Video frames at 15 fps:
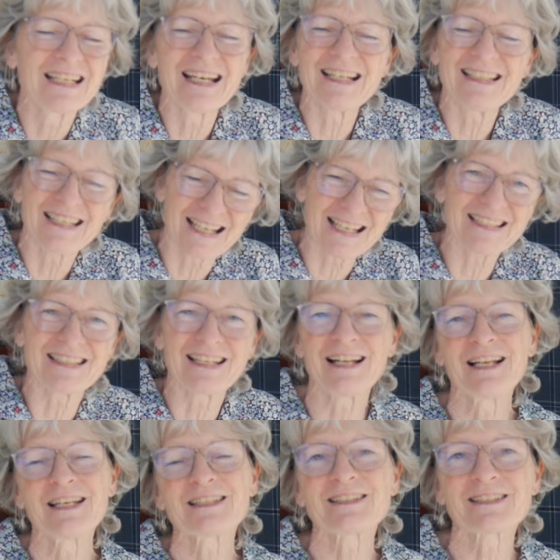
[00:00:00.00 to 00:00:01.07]
It is
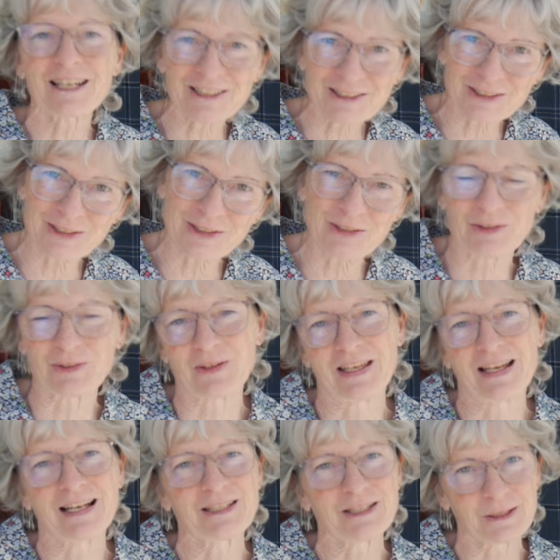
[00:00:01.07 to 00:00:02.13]
such a joy.
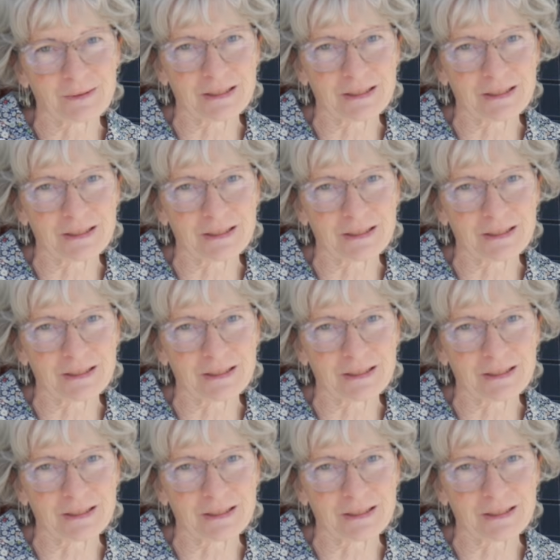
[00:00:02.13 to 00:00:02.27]
I do